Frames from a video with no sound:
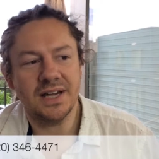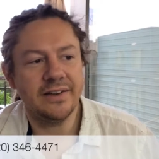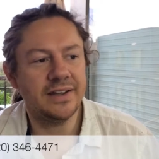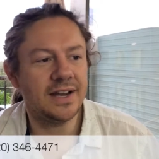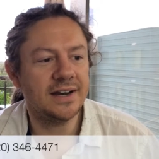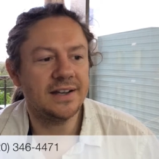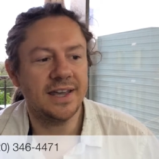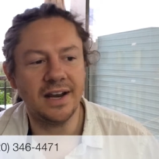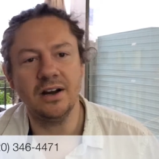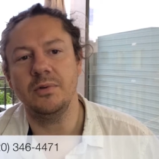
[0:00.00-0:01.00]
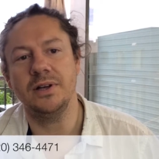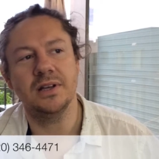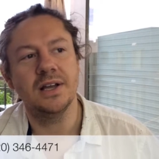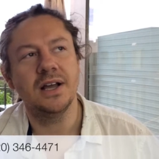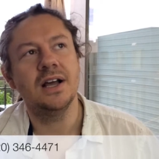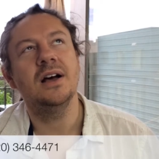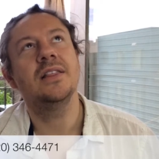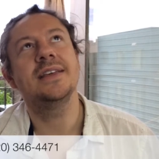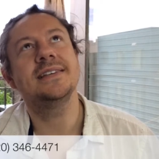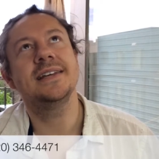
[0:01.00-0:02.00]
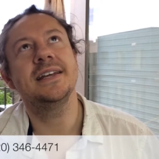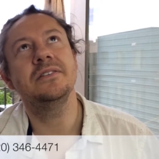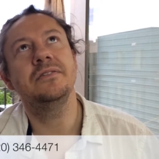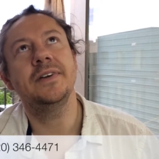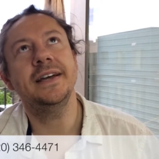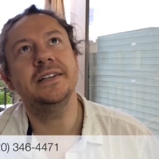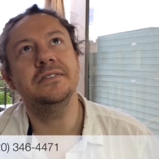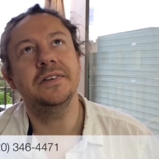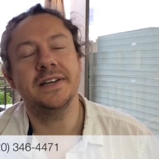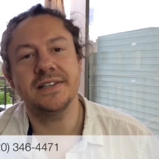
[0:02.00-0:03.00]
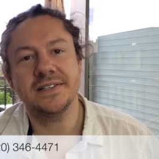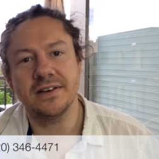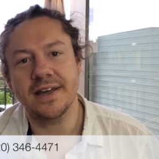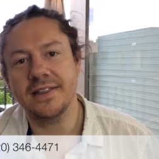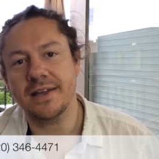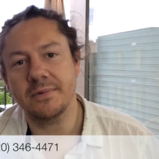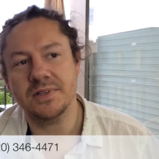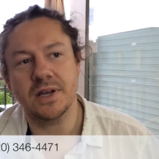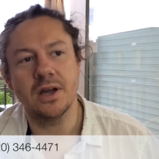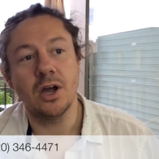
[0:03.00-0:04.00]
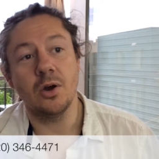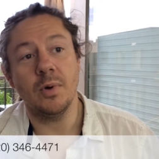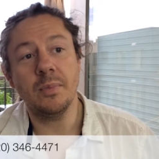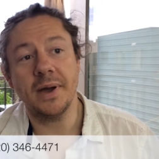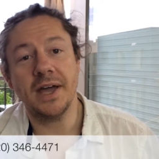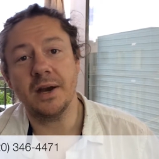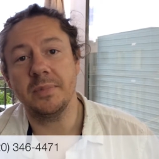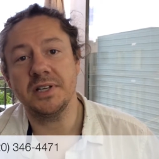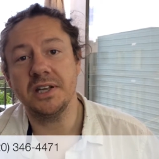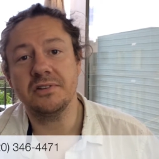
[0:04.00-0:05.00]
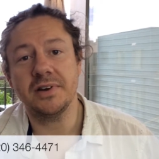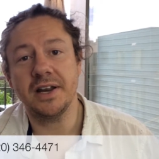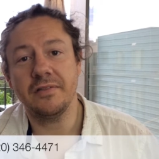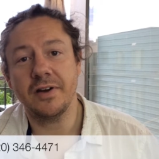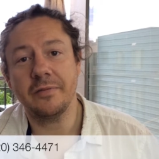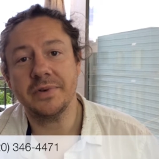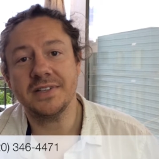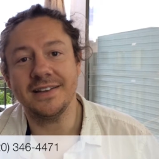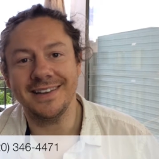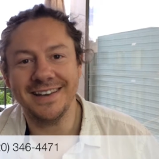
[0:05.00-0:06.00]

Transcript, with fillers: I, mean, I don't care what these silly inflated figures, you know, other companies say, we pay out a potential 85%.